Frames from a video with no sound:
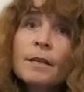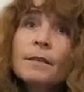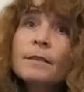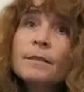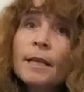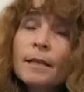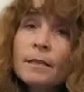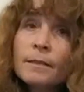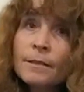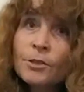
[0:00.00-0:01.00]
The
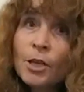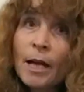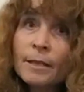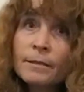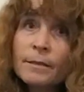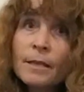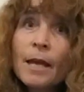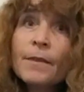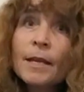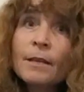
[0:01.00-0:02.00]
data suggests
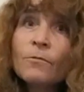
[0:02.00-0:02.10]
that